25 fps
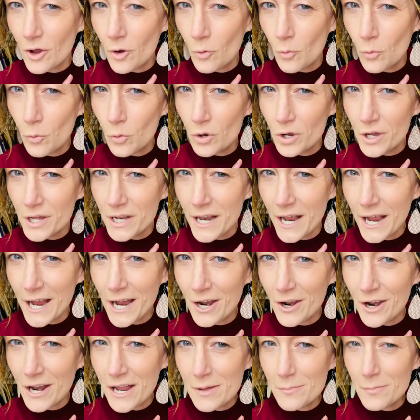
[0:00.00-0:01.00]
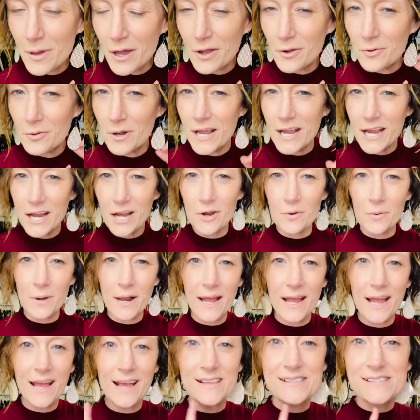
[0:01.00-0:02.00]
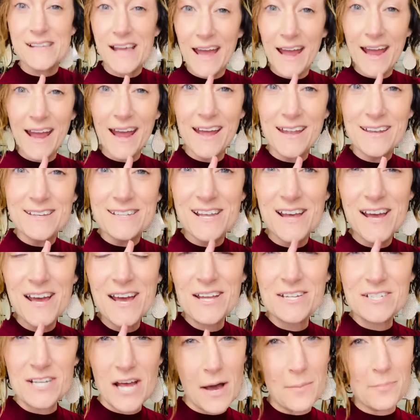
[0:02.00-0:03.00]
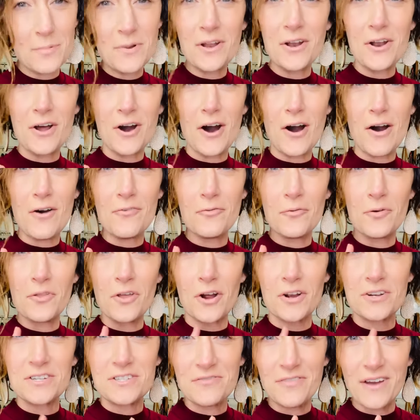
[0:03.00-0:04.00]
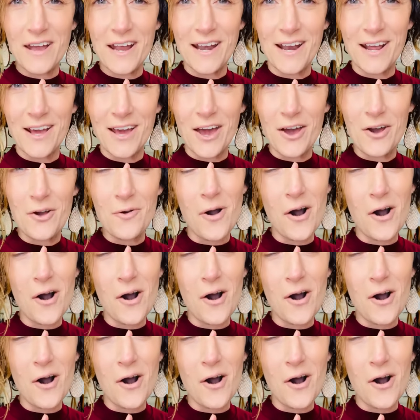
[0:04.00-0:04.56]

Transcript: wood herringbone earrings, and topping it off with our Devane & Co.